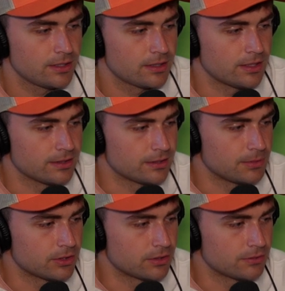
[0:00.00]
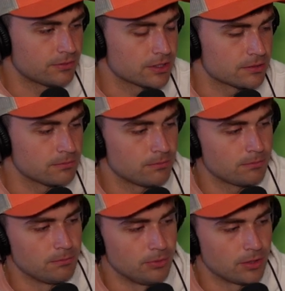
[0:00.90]
in the middle of this
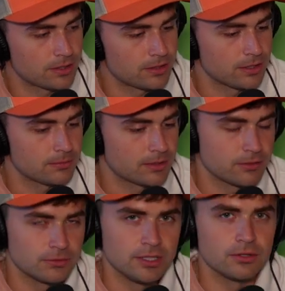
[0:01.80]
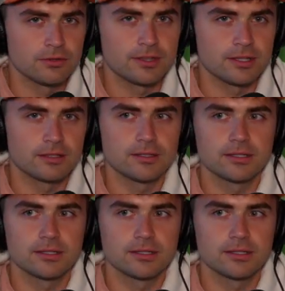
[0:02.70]
book thing, but I really don't think